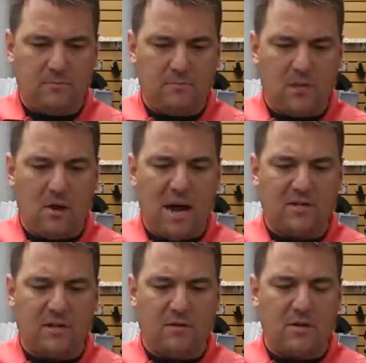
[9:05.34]
No,
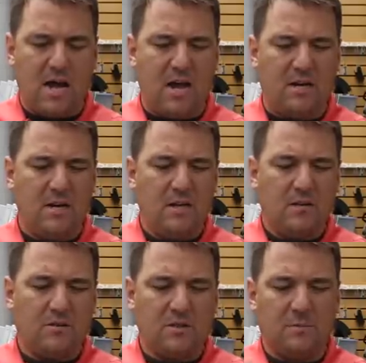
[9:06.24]
actually they're not.
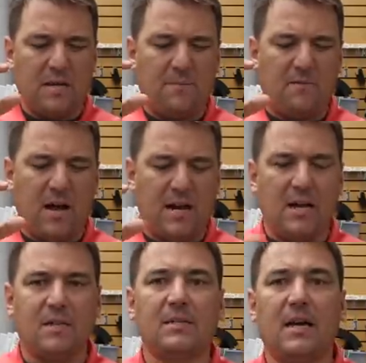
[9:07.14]
They're some type of
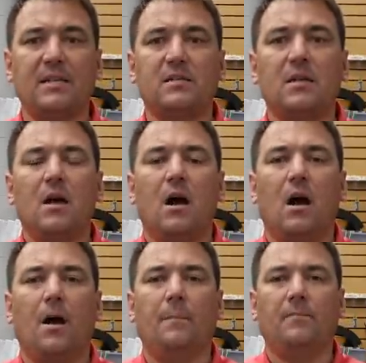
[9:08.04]
I-dot sights,
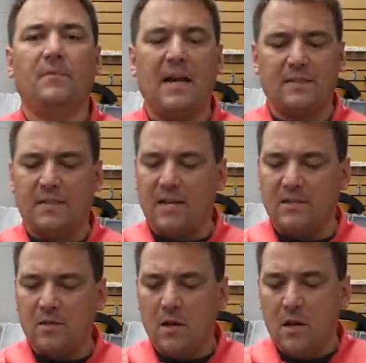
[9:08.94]
night sights.